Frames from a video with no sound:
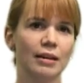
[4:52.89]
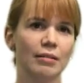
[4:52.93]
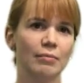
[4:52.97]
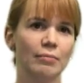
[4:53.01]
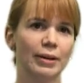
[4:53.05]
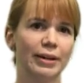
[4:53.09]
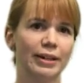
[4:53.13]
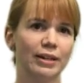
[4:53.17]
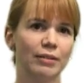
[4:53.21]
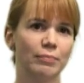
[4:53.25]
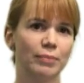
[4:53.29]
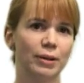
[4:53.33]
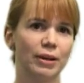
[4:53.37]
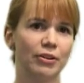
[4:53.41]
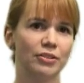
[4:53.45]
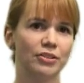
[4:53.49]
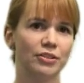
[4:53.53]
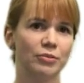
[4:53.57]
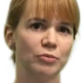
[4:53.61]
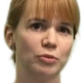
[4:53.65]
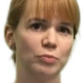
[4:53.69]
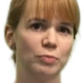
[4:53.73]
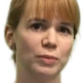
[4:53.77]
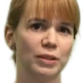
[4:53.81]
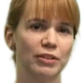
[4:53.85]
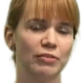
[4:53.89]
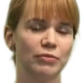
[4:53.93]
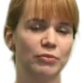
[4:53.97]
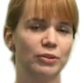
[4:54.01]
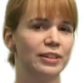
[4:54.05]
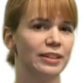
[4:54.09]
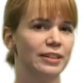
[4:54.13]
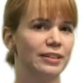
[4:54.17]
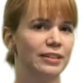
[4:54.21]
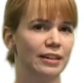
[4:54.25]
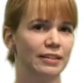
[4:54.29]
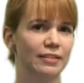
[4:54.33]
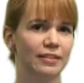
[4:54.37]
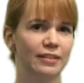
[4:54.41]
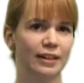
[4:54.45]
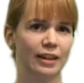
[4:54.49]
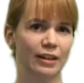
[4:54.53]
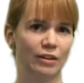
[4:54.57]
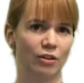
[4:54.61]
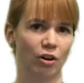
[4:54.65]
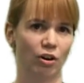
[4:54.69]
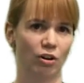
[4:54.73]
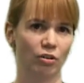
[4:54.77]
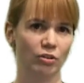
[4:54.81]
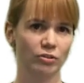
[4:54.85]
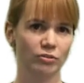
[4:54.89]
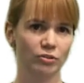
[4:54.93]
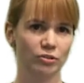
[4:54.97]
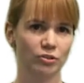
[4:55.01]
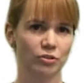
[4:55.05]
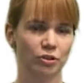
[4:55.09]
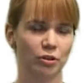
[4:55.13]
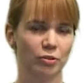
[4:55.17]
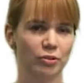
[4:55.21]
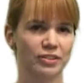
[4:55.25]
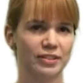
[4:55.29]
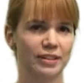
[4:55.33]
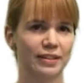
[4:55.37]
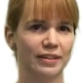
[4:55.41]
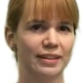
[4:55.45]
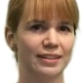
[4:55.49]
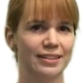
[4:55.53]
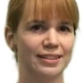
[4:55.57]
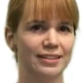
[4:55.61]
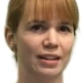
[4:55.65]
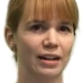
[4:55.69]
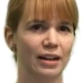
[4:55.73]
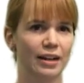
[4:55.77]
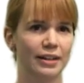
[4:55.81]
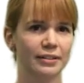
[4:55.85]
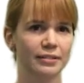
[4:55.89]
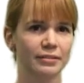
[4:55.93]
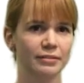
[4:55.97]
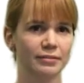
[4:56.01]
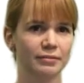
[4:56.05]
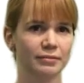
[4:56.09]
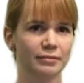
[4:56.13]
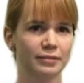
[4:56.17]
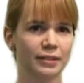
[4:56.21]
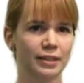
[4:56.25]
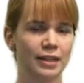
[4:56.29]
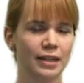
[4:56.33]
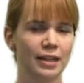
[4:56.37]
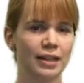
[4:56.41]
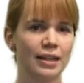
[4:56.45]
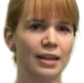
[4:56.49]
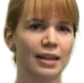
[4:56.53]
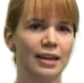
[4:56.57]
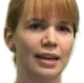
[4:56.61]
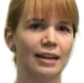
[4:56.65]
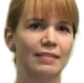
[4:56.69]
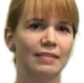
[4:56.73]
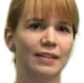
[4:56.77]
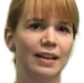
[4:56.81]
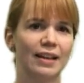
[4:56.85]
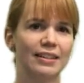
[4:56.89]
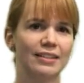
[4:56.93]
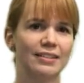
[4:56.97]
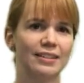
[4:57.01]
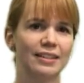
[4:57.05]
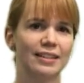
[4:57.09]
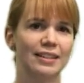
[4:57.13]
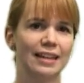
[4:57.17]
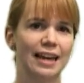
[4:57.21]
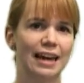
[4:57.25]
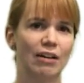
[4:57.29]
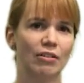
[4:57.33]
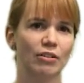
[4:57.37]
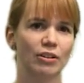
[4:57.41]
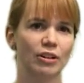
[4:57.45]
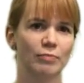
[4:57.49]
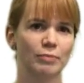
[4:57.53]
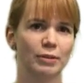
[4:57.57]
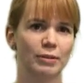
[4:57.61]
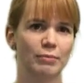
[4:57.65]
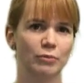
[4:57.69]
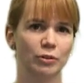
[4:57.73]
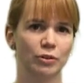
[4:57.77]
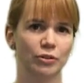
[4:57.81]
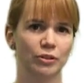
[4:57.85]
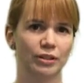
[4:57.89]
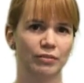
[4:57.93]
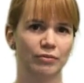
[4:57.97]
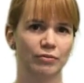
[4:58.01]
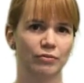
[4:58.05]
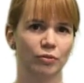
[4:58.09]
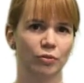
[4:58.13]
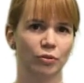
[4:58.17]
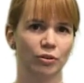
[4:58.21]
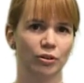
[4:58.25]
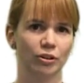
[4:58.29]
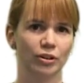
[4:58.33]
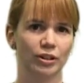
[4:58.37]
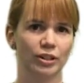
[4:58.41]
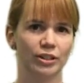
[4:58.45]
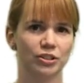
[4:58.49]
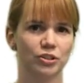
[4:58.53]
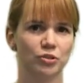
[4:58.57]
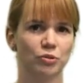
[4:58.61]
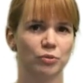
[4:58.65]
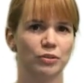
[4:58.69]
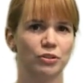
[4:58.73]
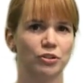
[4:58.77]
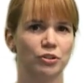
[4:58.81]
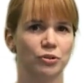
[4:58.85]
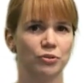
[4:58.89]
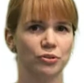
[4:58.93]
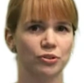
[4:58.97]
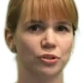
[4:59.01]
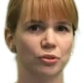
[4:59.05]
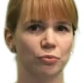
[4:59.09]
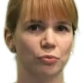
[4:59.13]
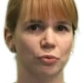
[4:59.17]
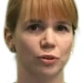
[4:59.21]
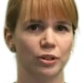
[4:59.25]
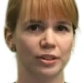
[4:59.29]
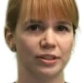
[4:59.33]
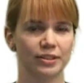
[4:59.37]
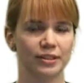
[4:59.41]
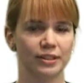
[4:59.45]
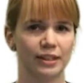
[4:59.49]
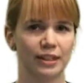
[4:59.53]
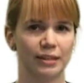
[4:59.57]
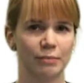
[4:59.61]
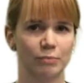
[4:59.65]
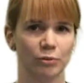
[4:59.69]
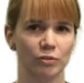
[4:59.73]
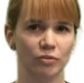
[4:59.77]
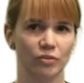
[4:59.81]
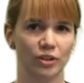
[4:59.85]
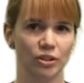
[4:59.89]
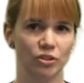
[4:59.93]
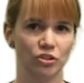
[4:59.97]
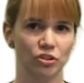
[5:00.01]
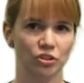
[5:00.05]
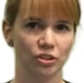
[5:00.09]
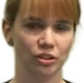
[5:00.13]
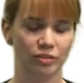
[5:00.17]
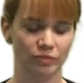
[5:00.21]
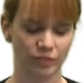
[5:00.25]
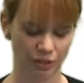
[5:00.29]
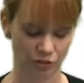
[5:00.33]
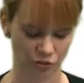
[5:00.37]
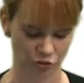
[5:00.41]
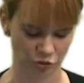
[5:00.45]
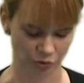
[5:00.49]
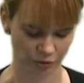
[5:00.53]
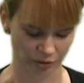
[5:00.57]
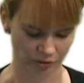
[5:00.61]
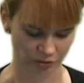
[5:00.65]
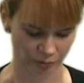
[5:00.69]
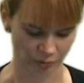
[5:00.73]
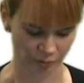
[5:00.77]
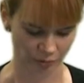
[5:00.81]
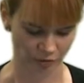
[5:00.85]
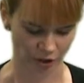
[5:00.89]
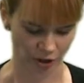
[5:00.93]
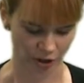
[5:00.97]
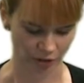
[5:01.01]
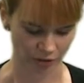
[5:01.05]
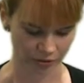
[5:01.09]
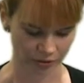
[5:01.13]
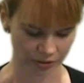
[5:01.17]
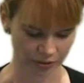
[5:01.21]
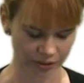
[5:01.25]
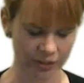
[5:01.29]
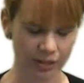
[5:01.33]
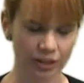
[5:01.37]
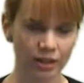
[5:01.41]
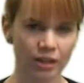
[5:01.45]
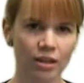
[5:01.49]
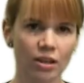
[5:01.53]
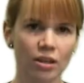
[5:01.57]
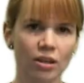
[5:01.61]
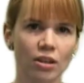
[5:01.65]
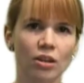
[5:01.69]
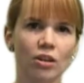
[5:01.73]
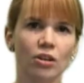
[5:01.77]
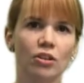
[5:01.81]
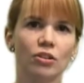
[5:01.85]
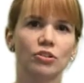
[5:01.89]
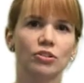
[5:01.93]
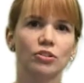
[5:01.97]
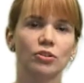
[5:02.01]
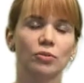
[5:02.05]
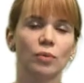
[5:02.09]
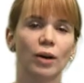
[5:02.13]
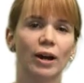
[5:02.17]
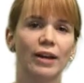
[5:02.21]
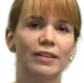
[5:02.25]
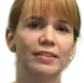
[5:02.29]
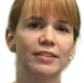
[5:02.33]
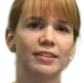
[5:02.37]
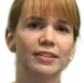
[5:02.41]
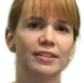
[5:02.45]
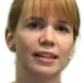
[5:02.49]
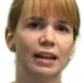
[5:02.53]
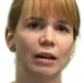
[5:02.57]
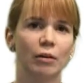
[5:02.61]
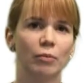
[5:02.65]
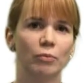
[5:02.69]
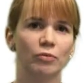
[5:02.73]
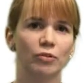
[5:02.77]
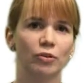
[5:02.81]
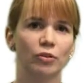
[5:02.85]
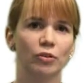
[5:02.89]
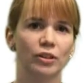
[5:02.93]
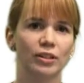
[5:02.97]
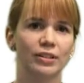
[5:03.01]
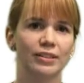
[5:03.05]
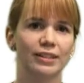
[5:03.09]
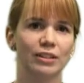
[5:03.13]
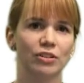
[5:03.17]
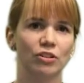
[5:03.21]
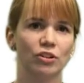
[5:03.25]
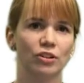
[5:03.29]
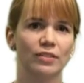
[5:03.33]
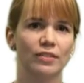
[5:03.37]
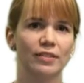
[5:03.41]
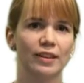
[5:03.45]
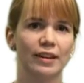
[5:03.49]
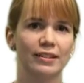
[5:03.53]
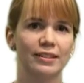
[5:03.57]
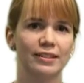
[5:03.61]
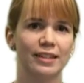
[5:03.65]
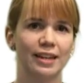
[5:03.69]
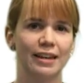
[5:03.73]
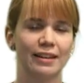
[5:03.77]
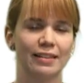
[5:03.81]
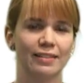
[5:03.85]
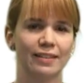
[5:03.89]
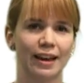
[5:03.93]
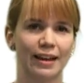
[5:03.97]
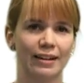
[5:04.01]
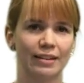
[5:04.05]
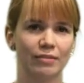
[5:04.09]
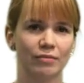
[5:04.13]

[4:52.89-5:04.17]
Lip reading: My comparison would be if we did nothing at all, so I'll say that's none. And lastly, the outcome I'm looking for is to reduce the risk and prevention of injury from falls. So why this is helpful is that you can then take that